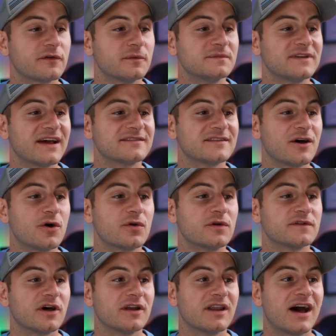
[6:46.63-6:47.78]
Tesla
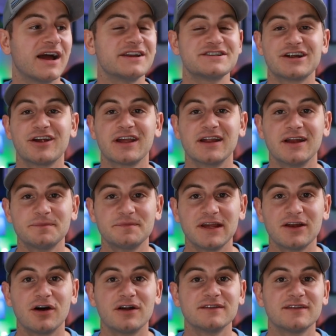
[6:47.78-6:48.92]
owners online sharing an
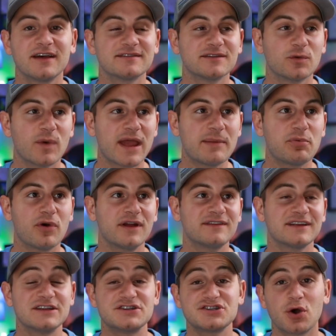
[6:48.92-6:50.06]
update on Tesla waypoints
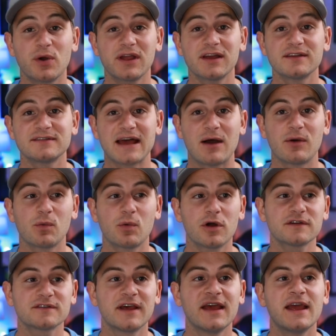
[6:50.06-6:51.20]
and showing us how it
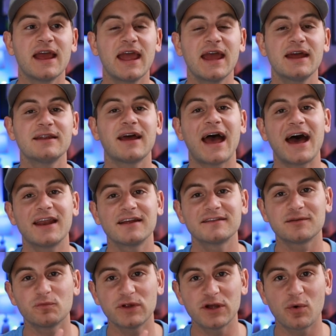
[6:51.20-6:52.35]
works and adding
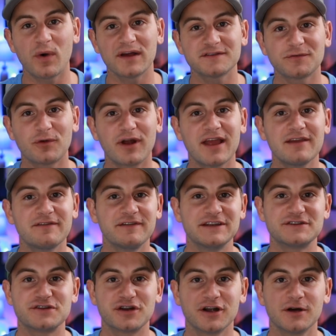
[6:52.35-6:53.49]
some requests for a
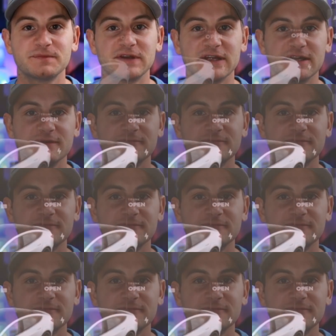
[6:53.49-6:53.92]
feature update.